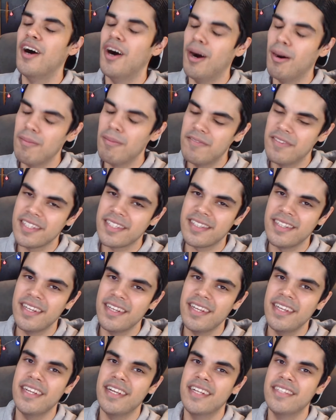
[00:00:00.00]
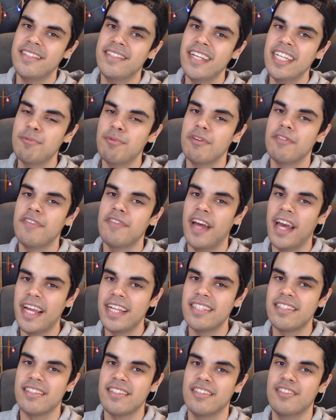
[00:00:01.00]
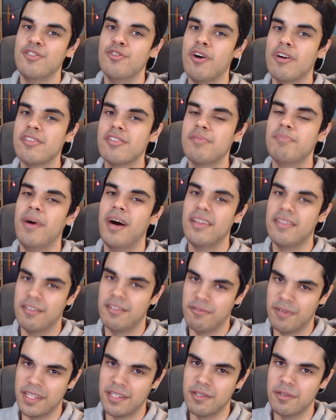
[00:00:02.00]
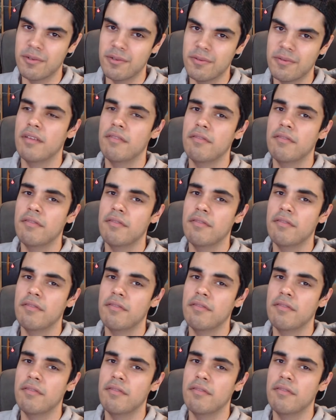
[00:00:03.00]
Obviously, it deals with hate not bothering you.